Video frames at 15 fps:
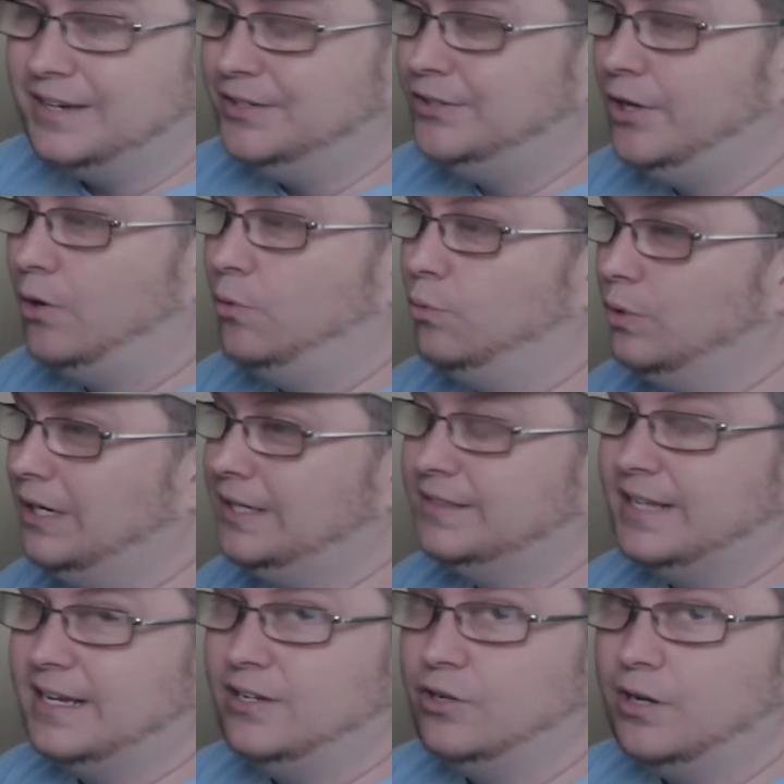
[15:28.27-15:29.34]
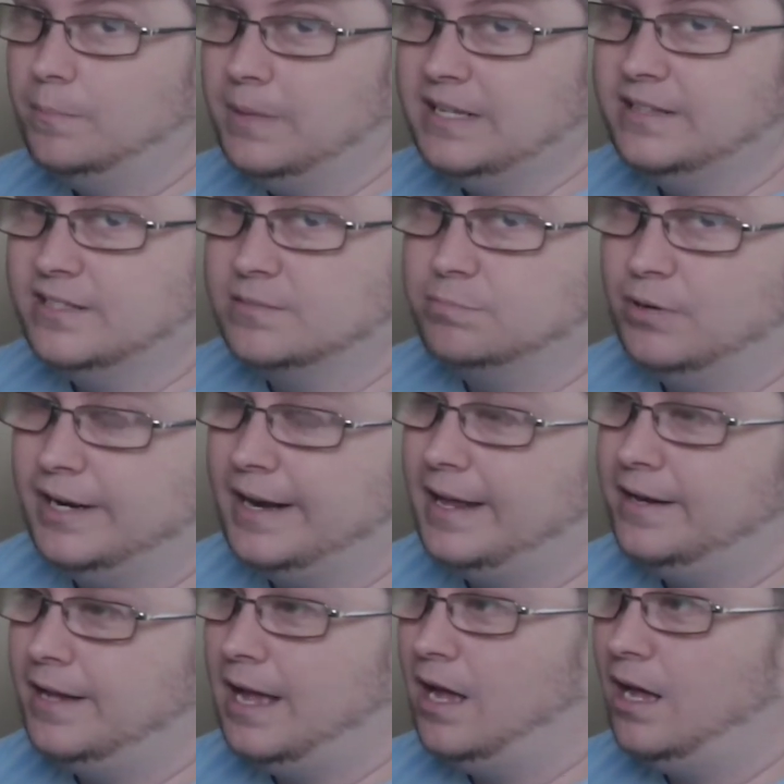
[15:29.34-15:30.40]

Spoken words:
I don't really think you can beat this brand. I